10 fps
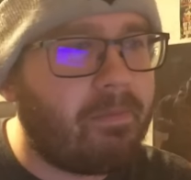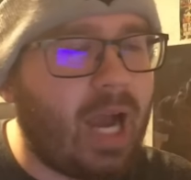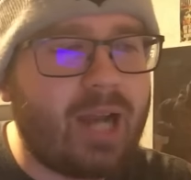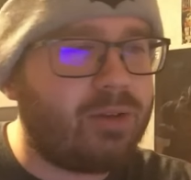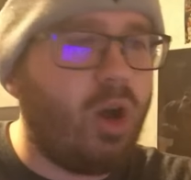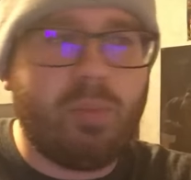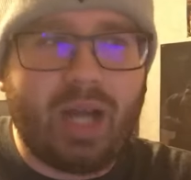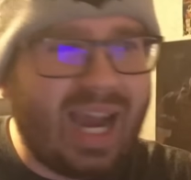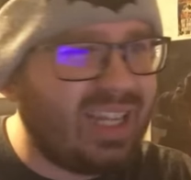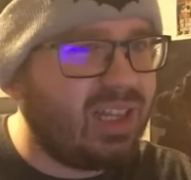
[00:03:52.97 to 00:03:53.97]
I don't know,
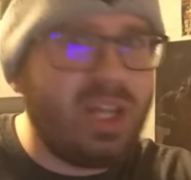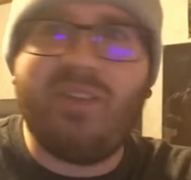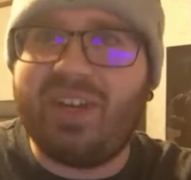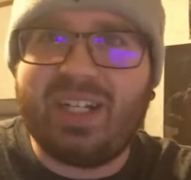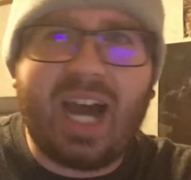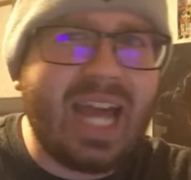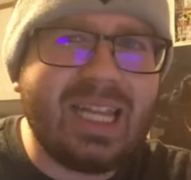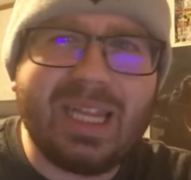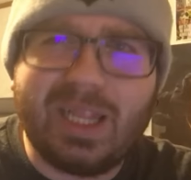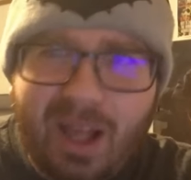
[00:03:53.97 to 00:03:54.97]
but I love it. I
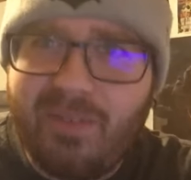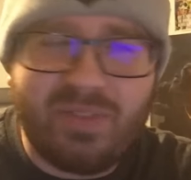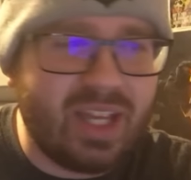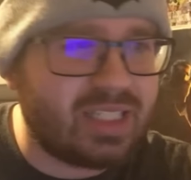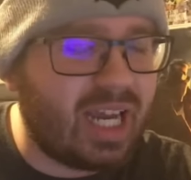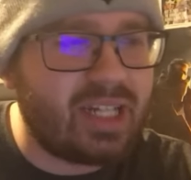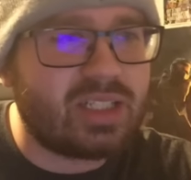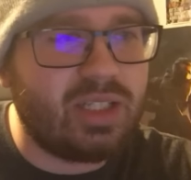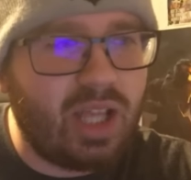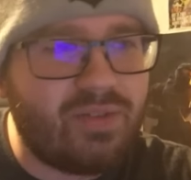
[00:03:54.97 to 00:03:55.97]
love this. I
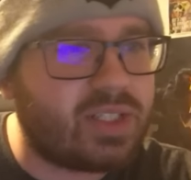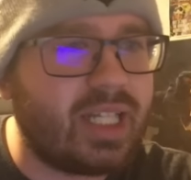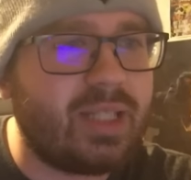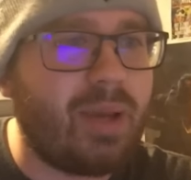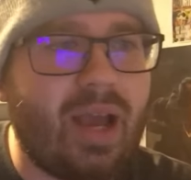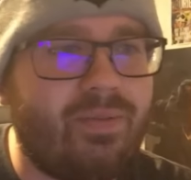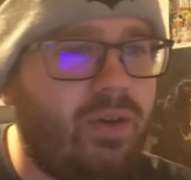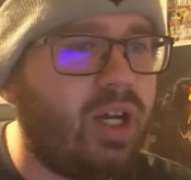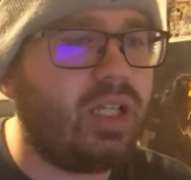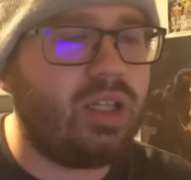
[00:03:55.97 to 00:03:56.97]
just love seeing them have
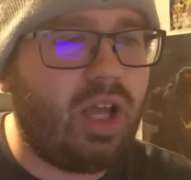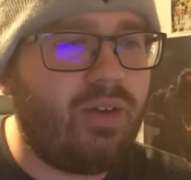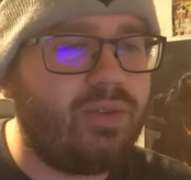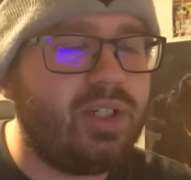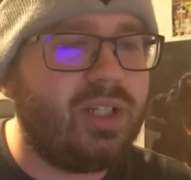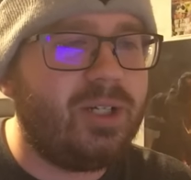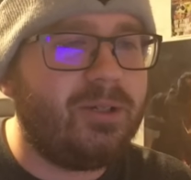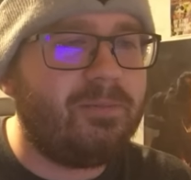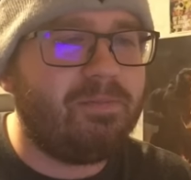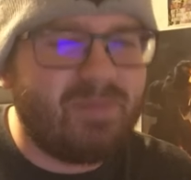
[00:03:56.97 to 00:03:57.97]
fun. I love
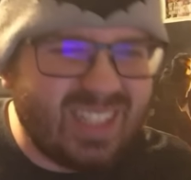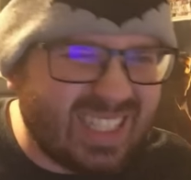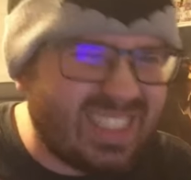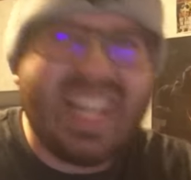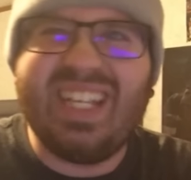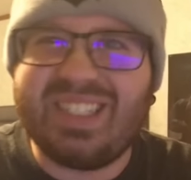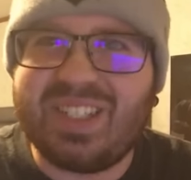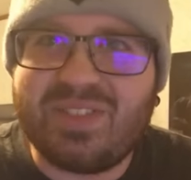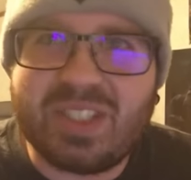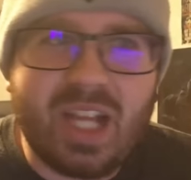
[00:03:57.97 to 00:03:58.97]
teases
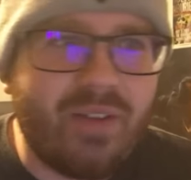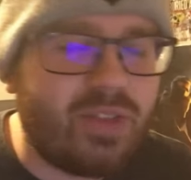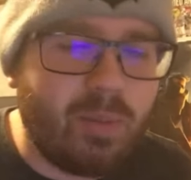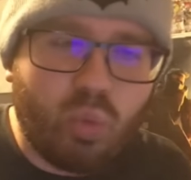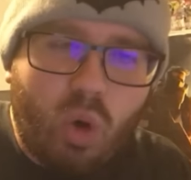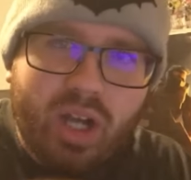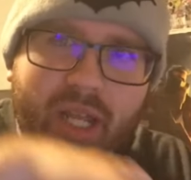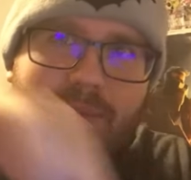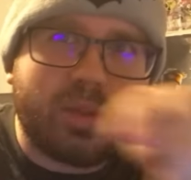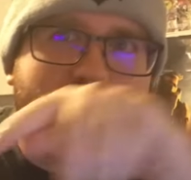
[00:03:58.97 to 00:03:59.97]
of stuff, them
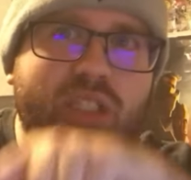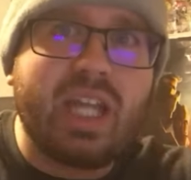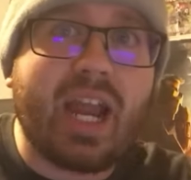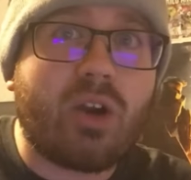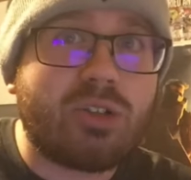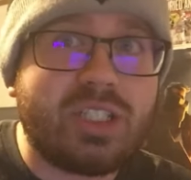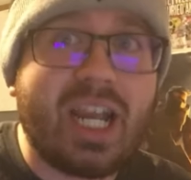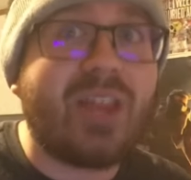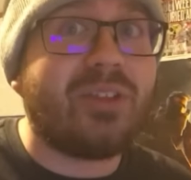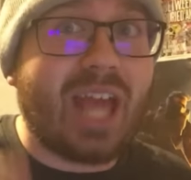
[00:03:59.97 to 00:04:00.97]
walking up some stairs together.